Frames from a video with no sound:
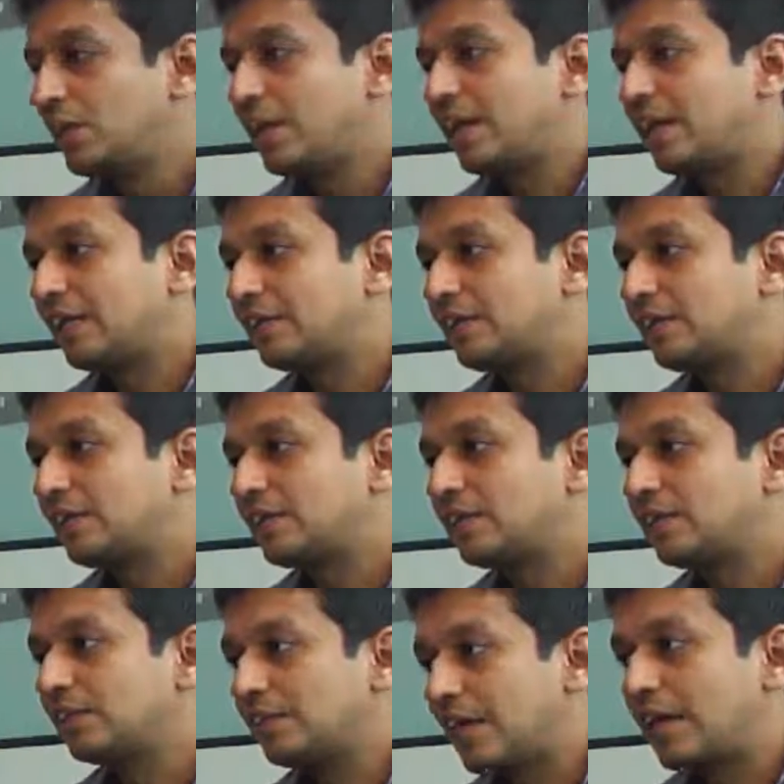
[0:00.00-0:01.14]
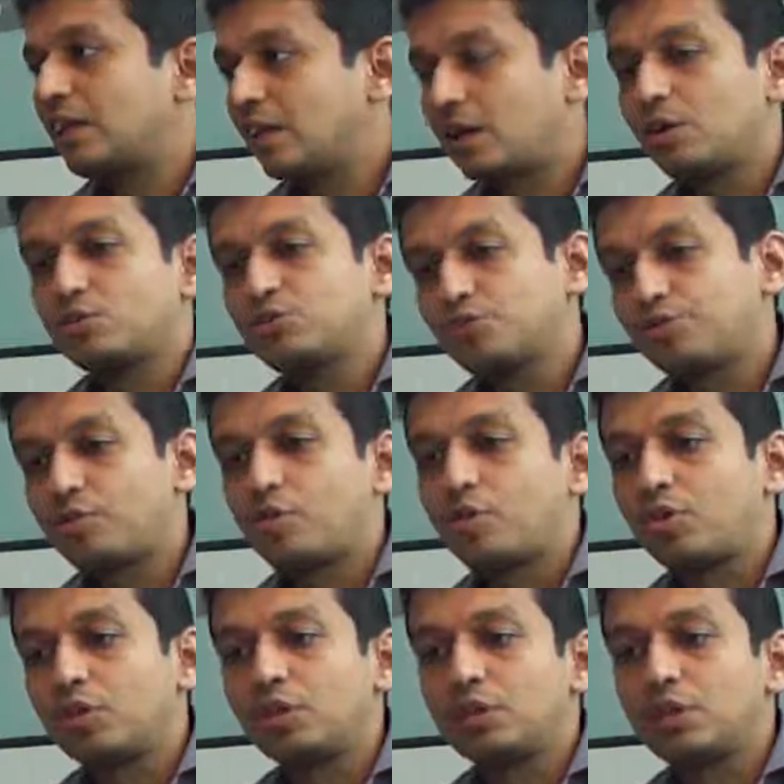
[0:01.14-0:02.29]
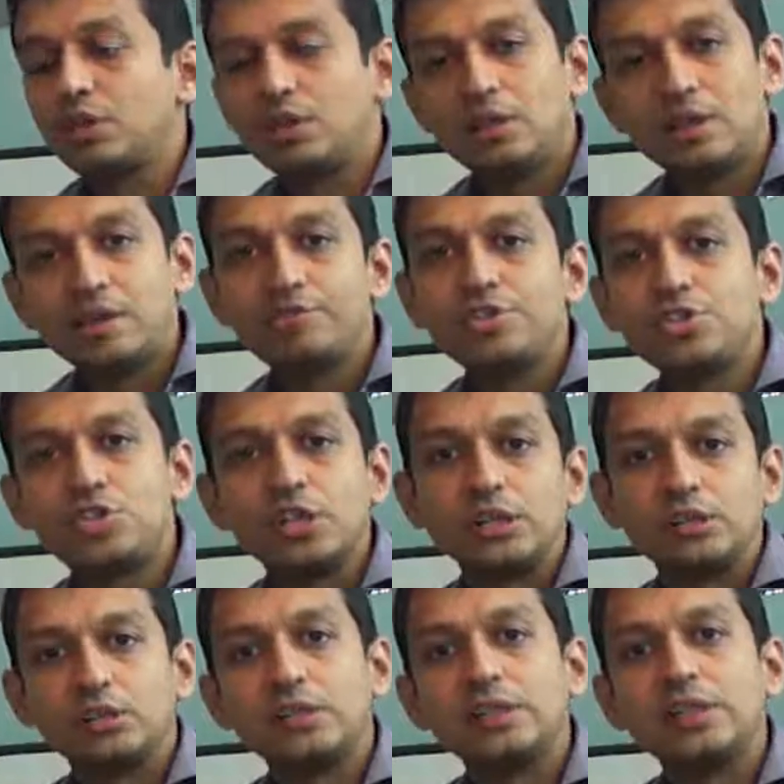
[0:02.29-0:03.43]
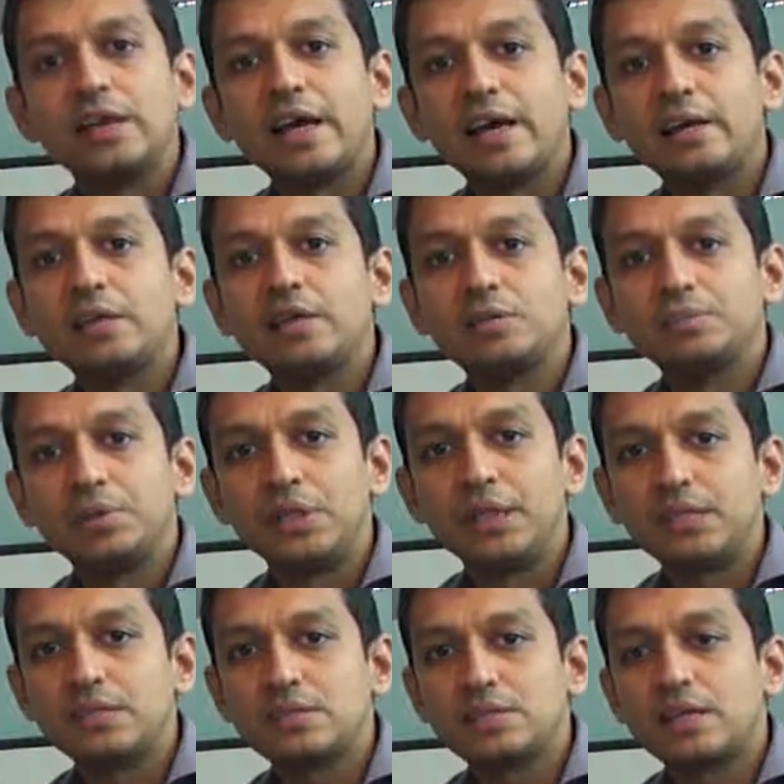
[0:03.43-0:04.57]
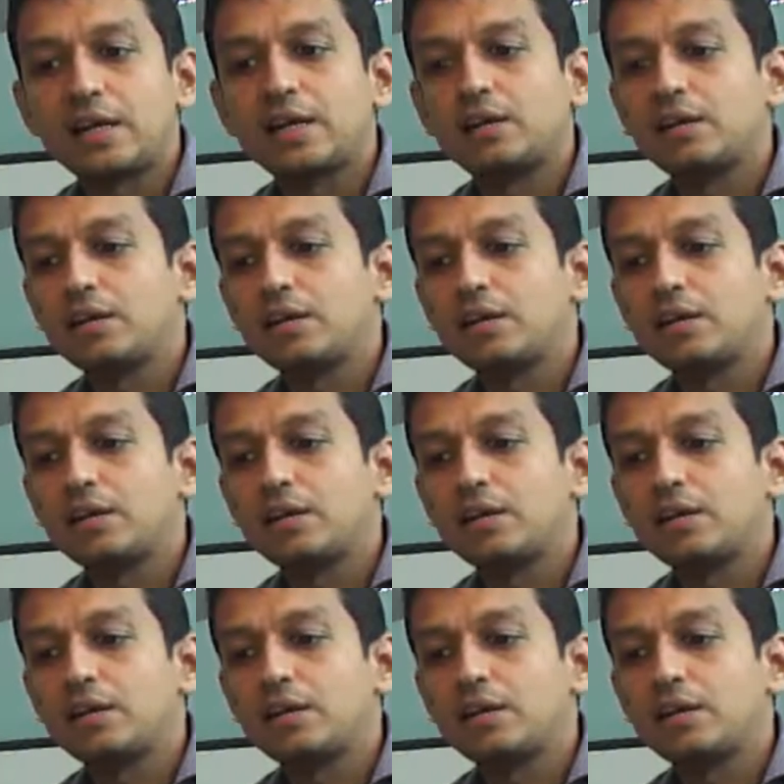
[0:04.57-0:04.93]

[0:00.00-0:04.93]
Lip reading: And I think that allows for leveraging the inherent abilities that